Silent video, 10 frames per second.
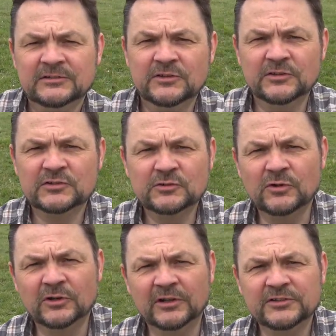to the
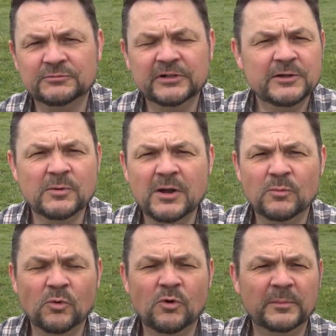soil, it's really quite
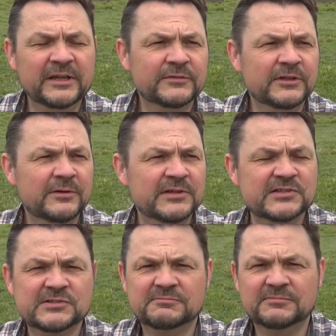warm, even though
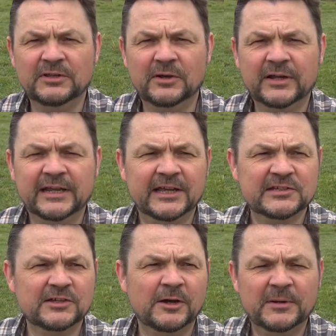it's you know I
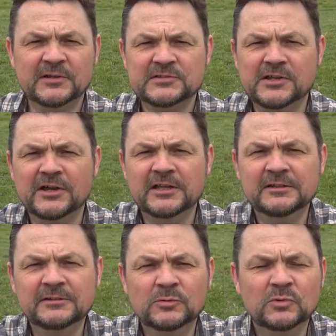guess half past
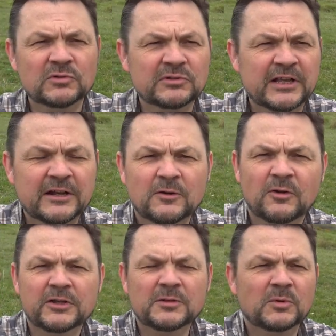nine, quarter, ten
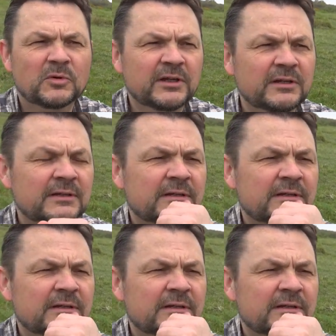o'clock in the morning.